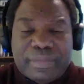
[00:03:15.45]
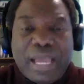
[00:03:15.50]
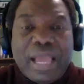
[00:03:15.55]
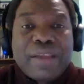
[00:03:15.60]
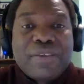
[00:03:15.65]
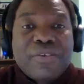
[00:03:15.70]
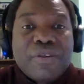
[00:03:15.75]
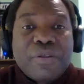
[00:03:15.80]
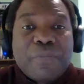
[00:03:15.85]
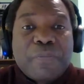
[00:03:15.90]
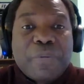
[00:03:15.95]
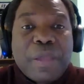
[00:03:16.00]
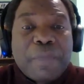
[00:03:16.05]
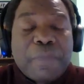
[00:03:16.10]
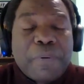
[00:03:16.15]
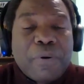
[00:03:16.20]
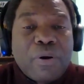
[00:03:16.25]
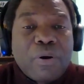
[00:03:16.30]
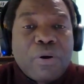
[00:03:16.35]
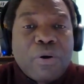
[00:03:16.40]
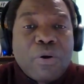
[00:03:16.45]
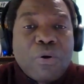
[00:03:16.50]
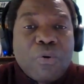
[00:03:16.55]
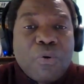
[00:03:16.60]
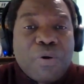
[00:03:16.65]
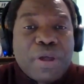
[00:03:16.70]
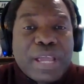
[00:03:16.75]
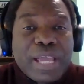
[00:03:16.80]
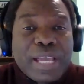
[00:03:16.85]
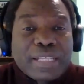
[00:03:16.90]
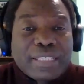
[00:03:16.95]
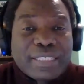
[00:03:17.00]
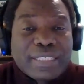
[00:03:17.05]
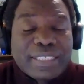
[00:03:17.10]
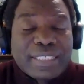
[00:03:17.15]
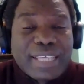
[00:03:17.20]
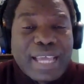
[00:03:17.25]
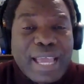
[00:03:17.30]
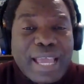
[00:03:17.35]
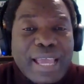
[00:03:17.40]
And the people who get
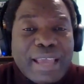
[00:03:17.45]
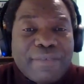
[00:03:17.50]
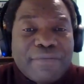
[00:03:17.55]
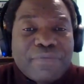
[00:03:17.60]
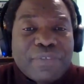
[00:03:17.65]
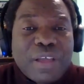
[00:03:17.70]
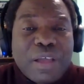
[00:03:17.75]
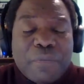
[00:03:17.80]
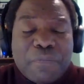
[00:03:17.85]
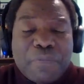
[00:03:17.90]
saved,